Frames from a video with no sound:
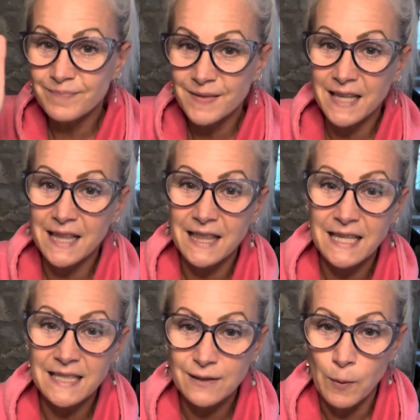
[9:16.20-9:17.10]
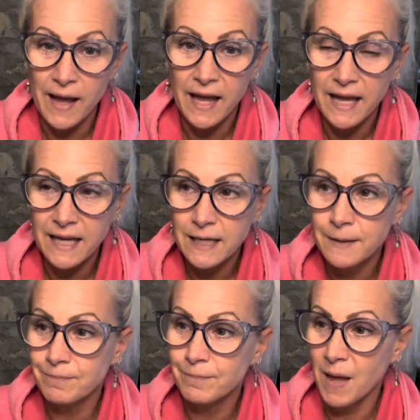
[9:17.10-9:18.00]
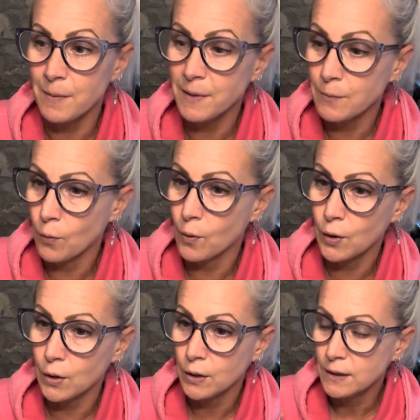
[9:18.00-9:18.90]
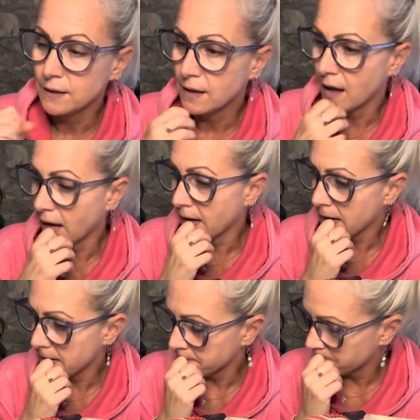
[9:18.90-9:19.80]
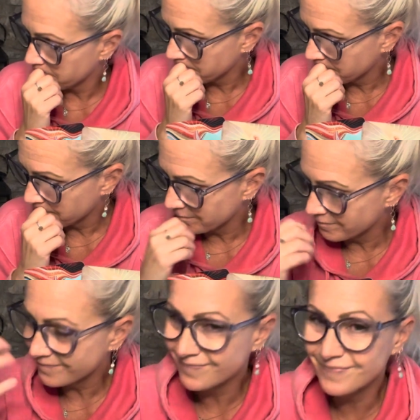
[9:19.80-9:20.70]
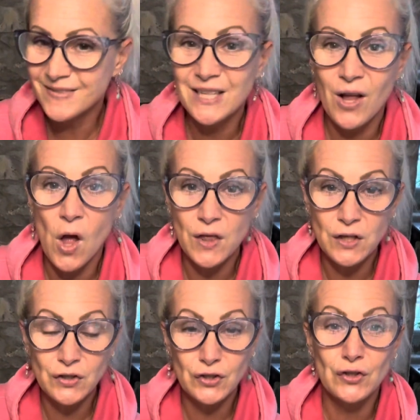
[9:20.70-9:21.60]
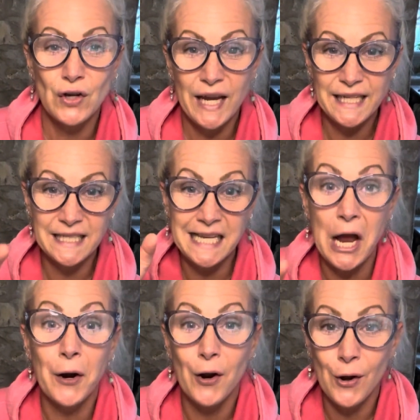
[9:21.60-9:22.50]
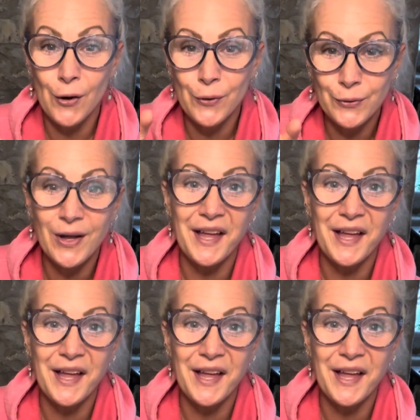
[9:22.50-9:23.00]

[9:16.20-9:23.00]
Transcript: this way, maybe more on the straight and narrow.